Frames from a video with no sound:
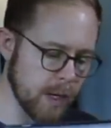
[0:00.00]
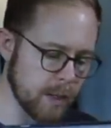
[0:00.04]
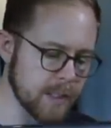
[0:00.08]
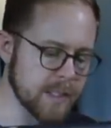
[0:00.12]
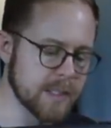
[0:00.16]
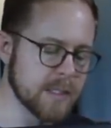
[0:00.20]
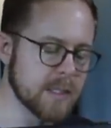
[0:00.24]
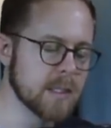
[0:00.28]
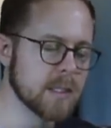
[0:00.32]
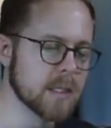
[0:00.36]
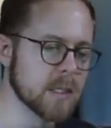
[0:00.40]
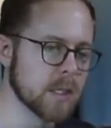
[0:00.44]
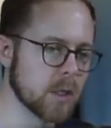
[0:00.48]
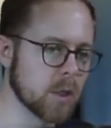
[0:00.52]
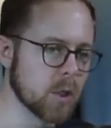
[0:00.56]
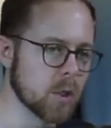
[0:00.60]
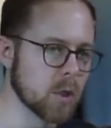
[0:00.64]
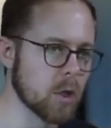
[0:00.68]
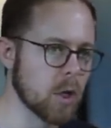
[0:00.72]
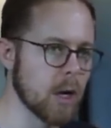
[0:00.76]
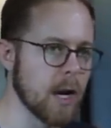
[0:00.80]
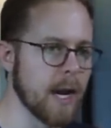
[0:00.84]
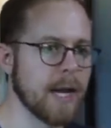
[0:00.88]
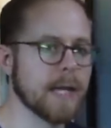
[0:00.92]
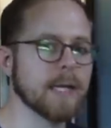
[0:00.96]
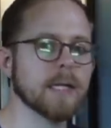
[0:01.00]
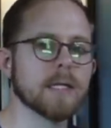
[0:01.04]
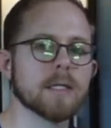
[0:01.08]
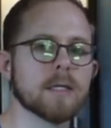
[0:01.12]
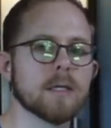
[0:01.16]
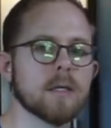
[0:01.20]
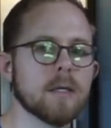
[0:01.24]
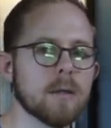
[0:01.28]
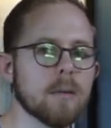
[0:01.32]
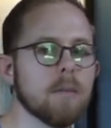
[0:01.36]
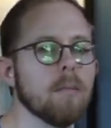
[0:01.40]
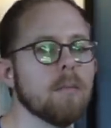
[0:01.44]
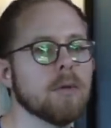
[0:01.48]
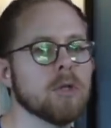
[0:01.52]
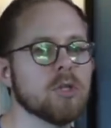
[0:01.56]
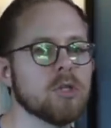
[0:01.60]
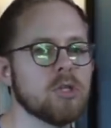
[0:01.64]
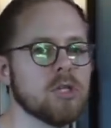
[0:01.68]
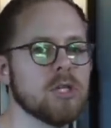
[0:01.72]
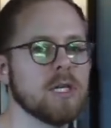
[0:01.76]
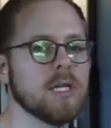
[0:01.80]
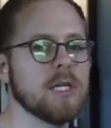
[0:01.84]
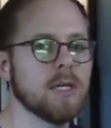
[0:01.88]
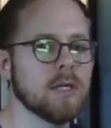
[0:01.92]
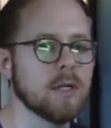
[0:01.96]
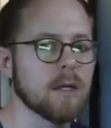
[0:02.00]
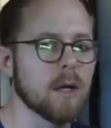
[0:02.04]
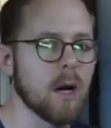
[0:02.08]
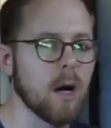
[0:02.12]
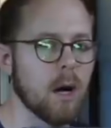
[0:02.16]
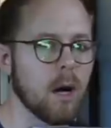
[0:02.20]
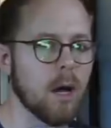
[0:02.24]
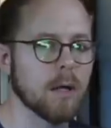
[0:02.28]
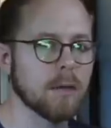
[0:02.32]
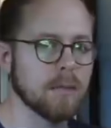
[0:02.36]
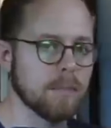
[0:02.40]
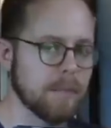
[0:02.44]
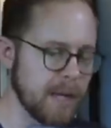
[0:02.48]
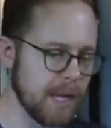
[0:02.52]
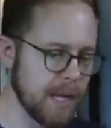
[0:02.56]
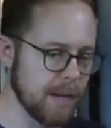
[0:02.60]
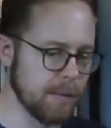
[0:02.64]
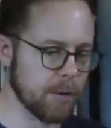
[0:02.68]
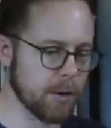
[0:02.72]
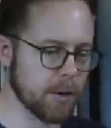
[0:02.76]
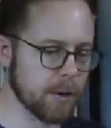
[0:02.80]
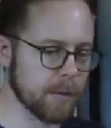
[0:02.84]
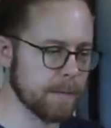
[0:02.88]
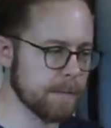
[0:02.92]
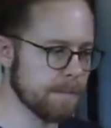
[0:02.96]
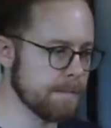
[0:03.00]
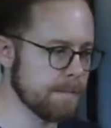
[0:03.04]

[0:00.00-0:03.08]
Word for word: This is a great machine on paper.